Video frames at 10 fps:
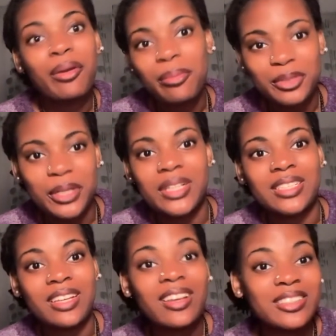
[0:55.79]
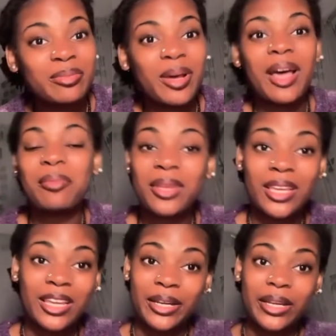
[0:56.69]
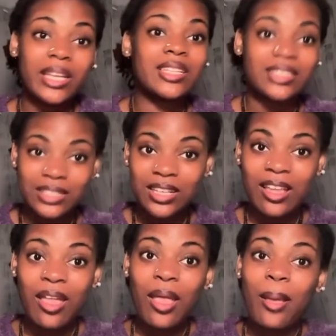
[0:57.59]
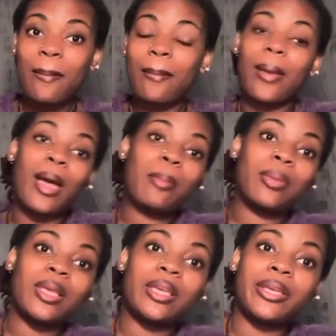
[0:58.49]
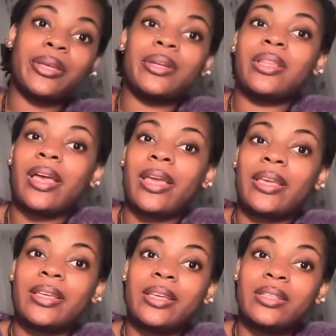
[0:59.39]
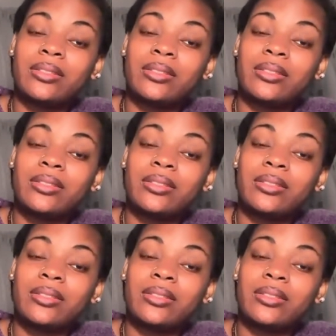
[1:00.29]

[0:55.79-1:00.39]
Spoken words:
try not to cuss, but I be in here cussing. I be in here like getting